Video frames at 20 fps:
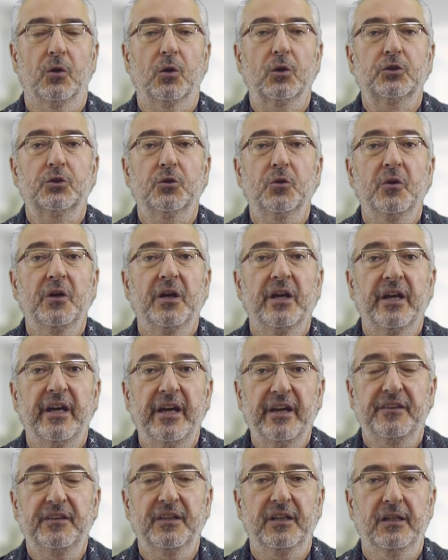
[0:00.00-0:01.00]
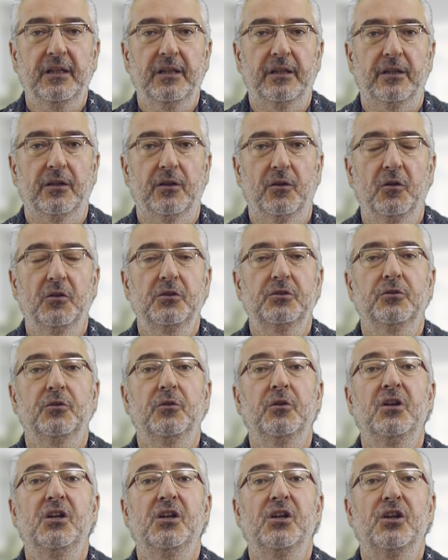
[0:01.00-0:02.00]
also ethically
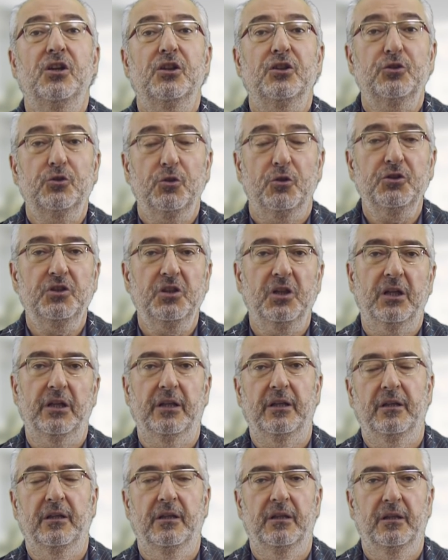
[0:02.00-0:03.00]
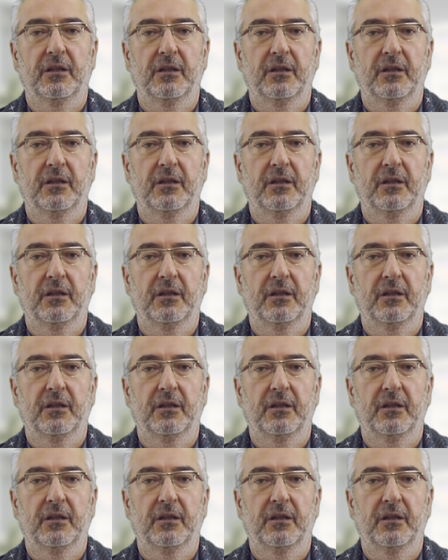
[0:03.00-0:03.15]
also socially